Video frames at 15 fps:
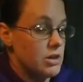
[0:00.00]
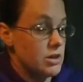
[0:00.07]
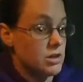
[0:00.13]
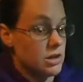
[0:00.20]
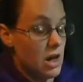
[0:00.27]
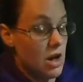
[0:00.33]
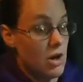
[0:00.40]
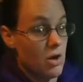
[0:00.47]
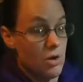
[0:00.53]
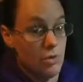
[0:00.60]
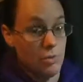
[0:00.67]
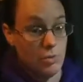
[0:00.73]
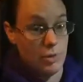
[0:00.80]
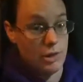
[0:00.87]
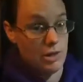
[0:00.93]

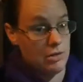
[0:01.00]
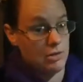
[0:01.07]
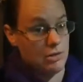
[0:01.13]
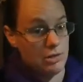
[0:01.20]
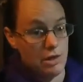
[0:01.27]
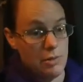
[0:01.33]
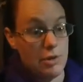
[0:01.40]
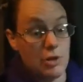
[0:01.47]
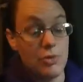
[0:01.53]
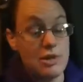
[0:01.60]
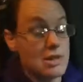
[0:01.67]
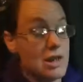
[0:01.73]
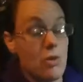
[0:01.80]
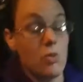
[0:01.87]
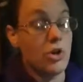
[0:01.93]
So, I mean, a
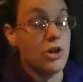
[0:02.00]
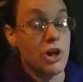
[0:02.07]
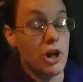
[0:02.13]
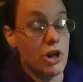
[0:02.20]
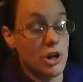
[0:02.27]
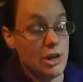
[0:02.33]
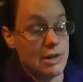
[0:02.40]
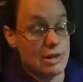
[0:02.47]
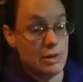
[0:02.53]
reset wouldn't hurt us.